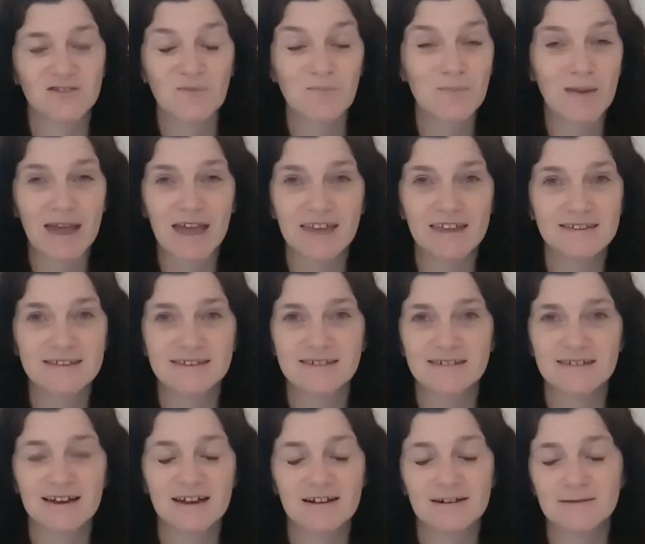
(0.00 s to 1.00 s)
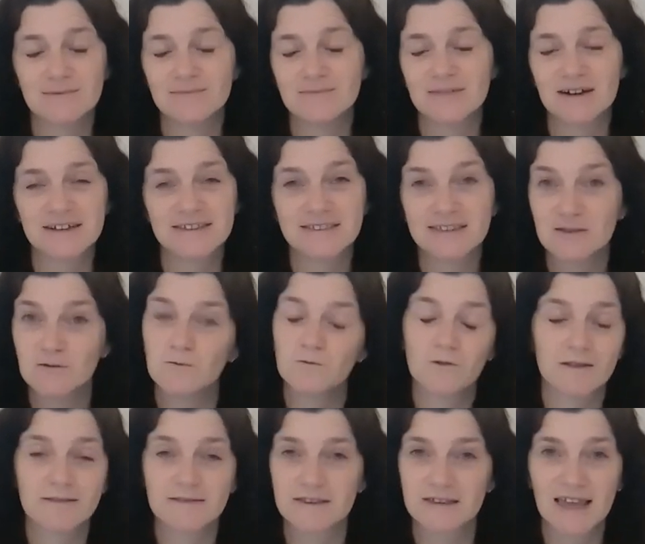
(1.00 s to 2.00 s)
of bed. I didn't
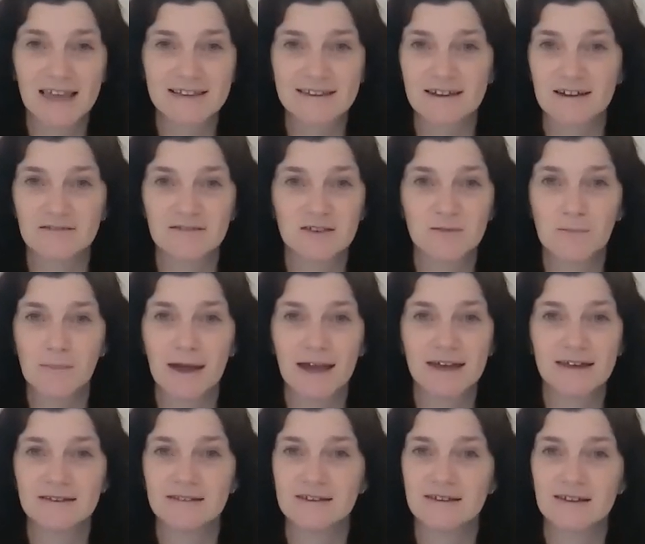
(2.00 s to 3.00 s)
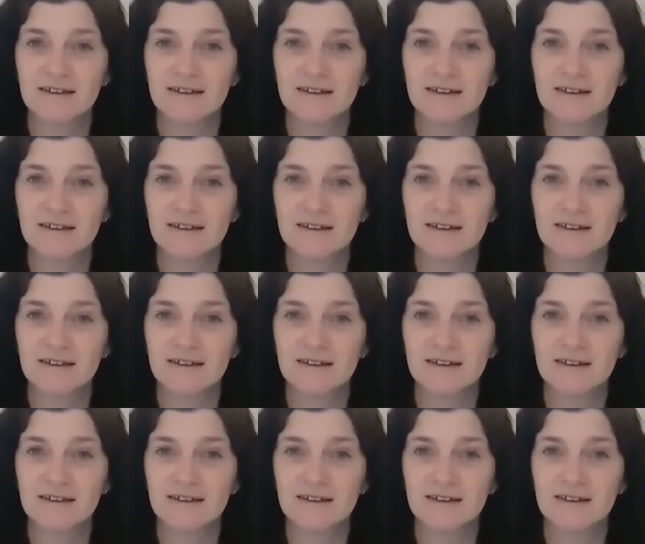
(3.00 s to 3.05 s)
want to get out of bed.